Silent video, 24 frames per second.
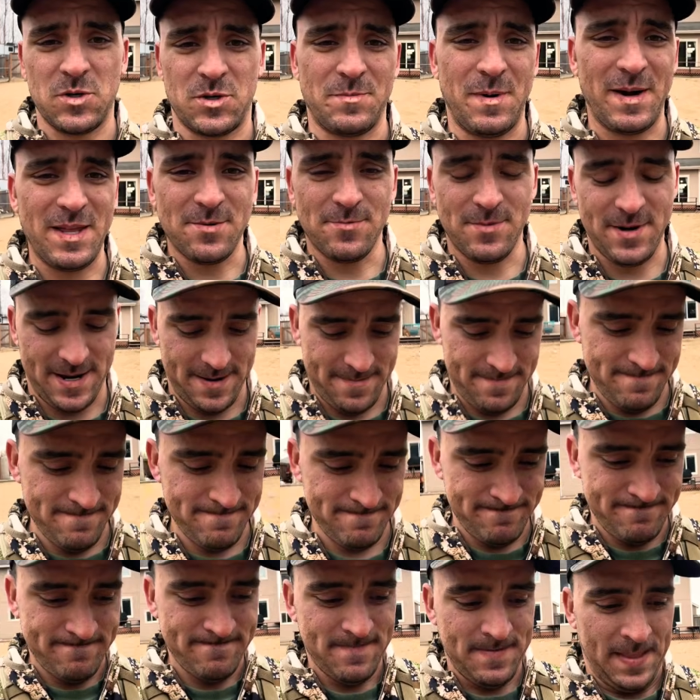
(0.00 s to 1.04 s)
by the way,
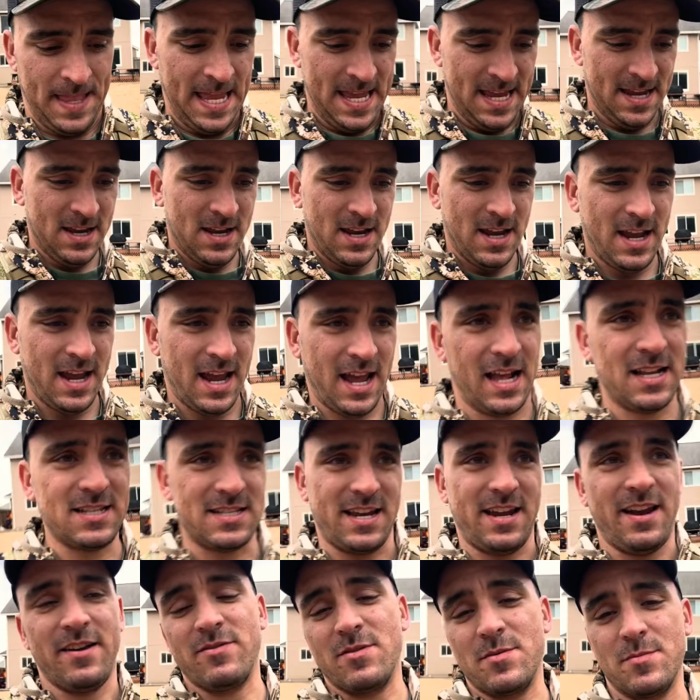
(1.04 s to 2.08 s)
as I
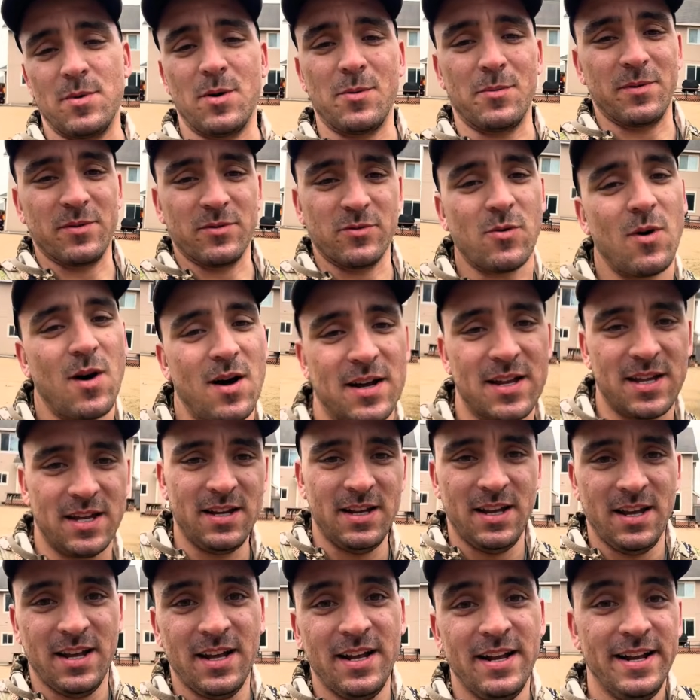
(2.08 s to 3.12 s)
have the moment of walking,
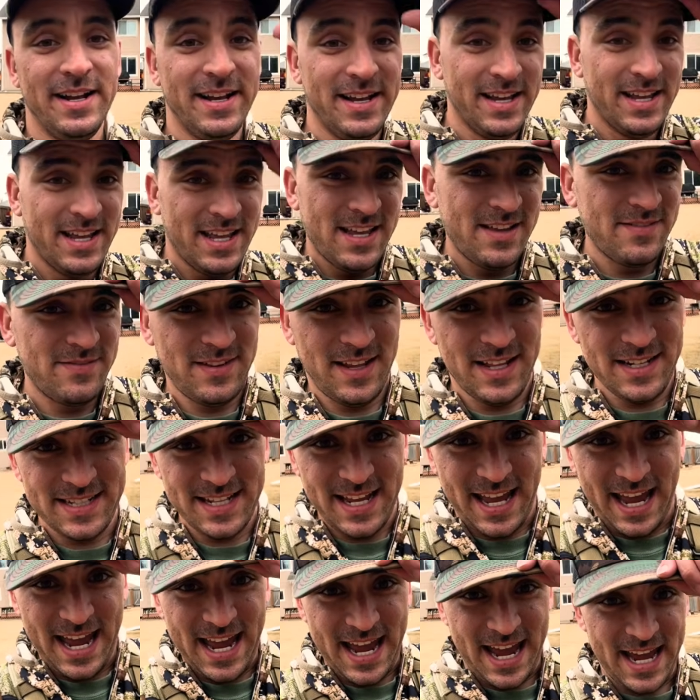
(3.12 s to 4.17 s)
if you like the
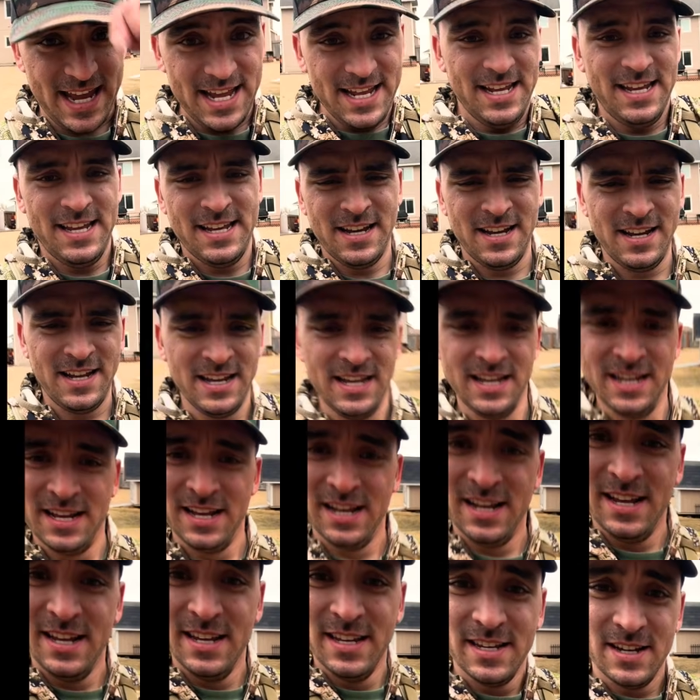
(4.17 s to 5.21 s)
hat
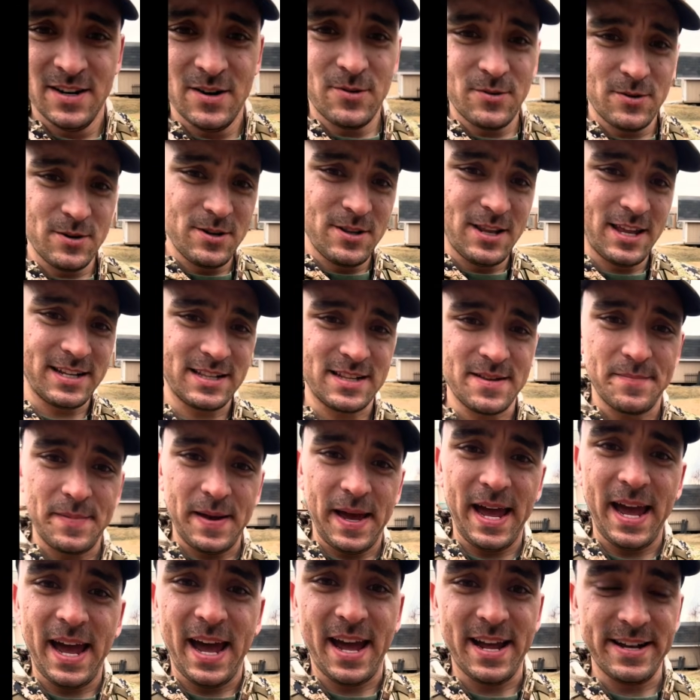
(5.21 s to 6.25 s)
or you like the
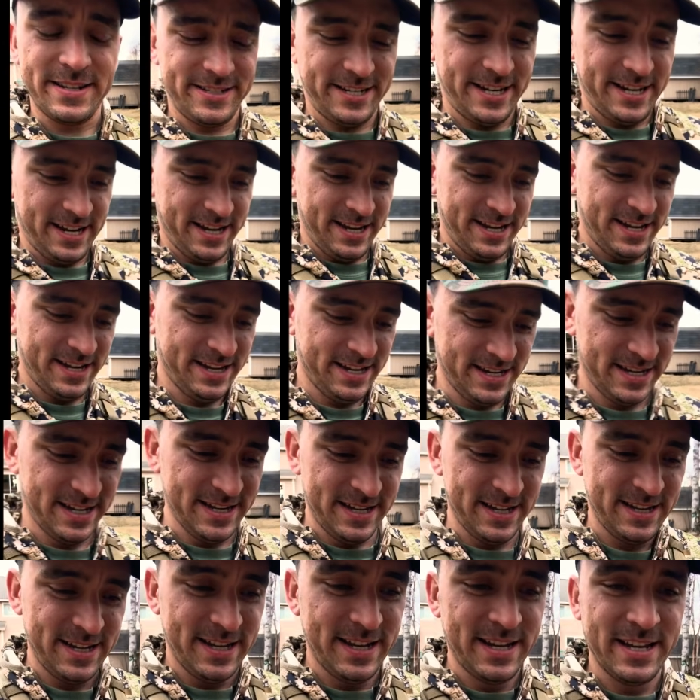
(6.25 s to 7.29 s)
patch,
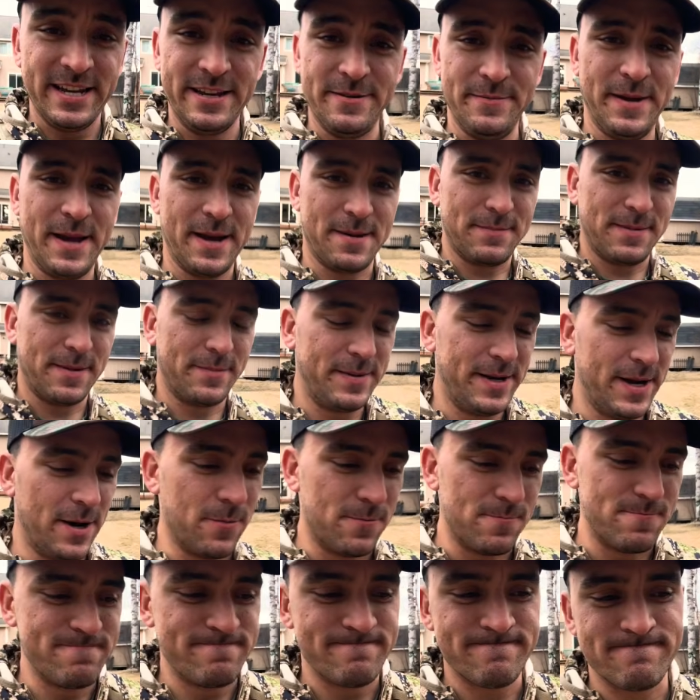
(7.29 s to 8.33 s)
hit me up, let me know.
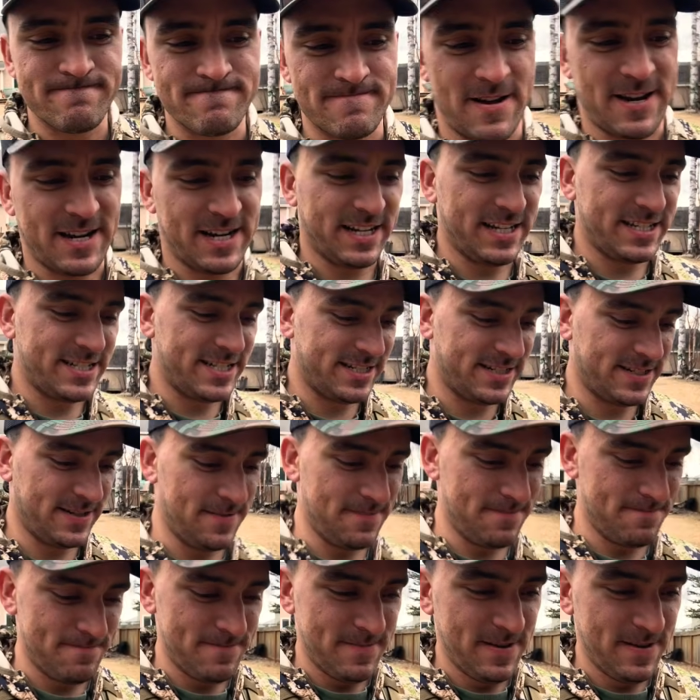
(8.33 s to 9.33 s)
I can get you some.